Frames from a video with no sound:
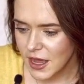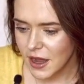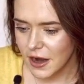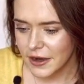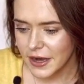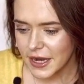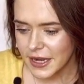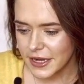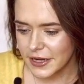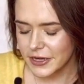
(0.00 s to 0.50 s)
All
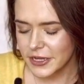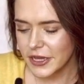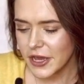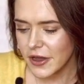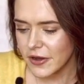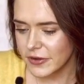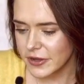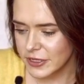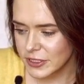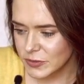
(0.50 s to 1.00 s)
right, here you
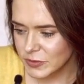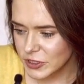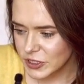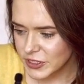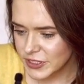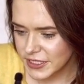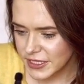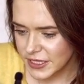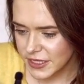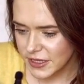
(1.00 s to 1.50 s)
go. Here's what you
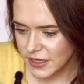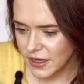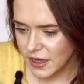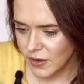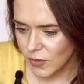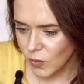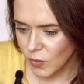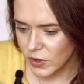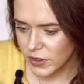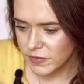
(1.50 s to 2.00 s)
see.
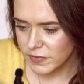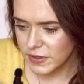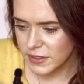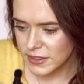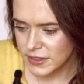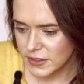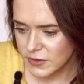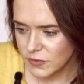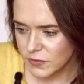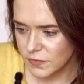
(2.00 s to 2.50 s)
One of
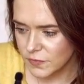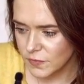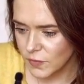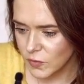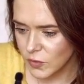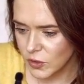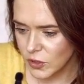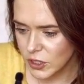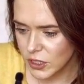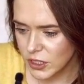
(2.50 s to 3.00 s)
these little
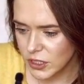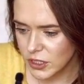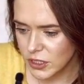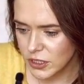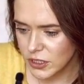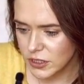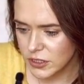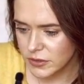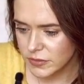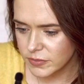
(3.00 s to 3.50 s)

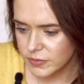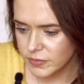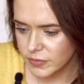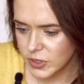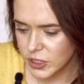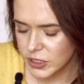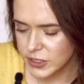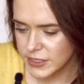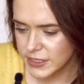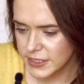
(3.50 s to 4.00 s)

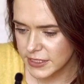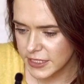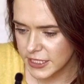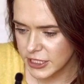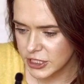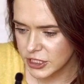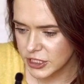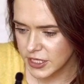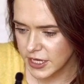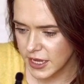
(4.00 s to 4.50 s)
4-person
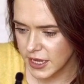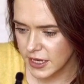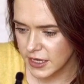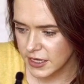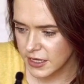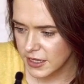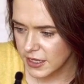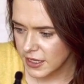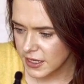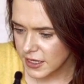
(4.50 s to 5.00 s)
kitchenette
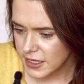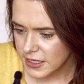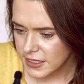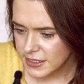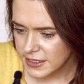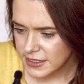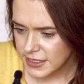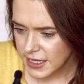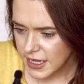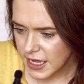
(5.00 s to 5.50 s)

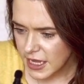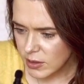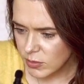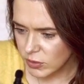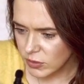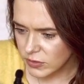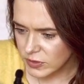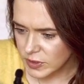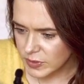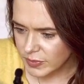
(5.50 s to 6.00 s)

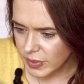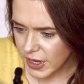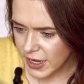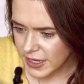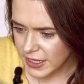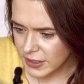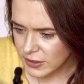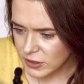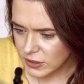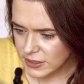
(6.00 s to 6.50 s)
tables, but
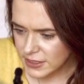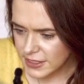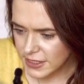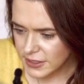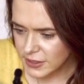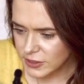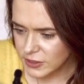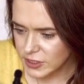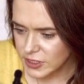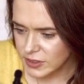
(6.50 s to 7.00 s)
it looks
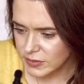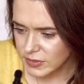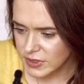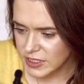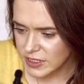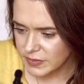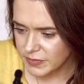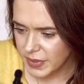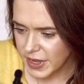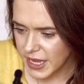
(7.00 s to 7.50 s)
like there's some
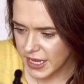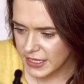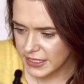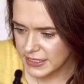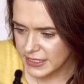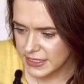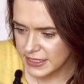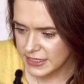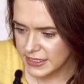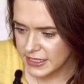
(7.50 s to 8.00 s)

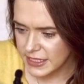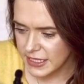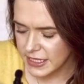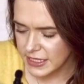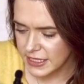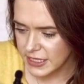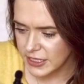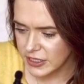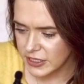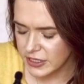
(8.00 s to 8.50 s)
space
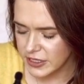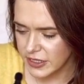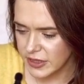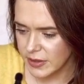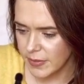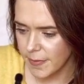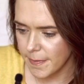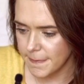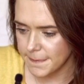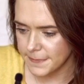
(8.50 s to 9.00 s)
in here in
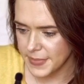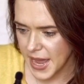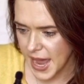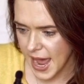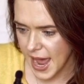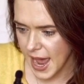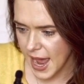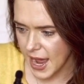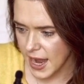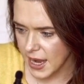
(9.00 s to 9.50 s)
the
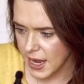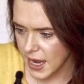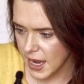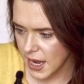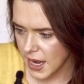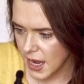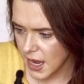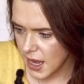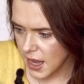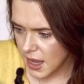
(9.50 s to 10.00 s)
back.
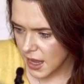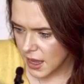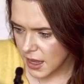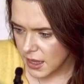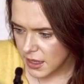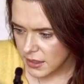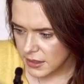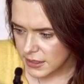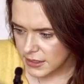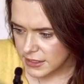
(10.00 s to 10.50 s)

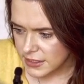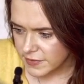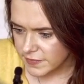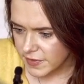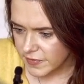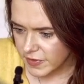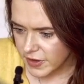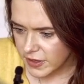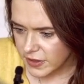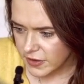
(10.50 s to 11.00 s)
Let's see if
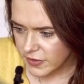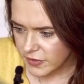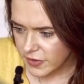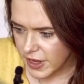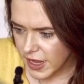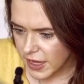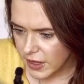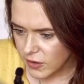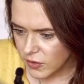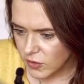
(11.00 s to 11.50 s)
they've got another
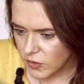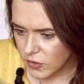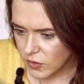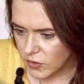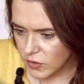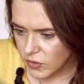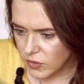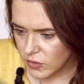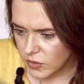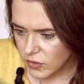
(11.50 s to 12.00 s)

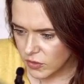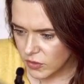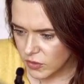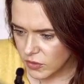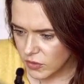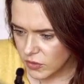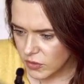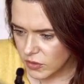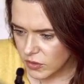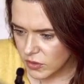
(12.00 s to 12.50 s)

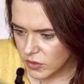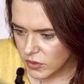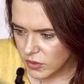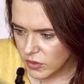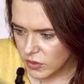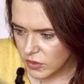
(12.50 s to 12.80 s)
angle.